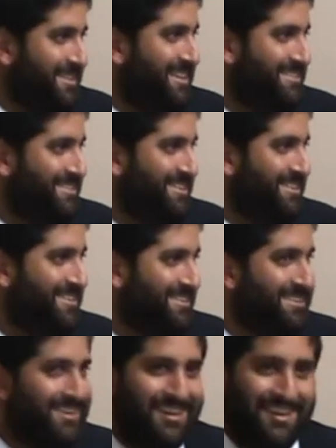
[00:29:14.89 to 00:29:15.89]
that's the
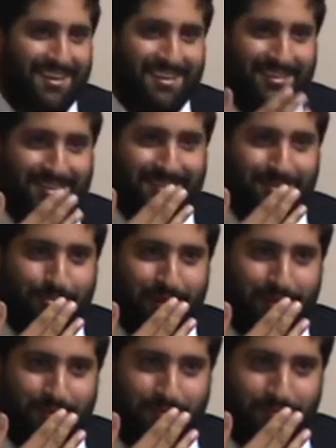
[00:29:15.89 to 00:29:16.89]
that's the
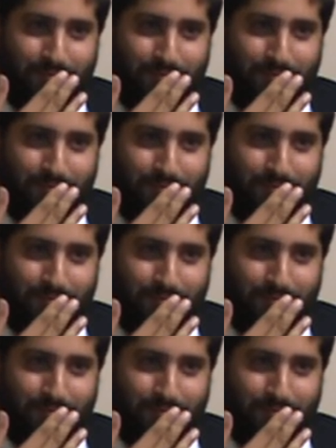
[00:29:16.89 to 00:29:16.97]
problem.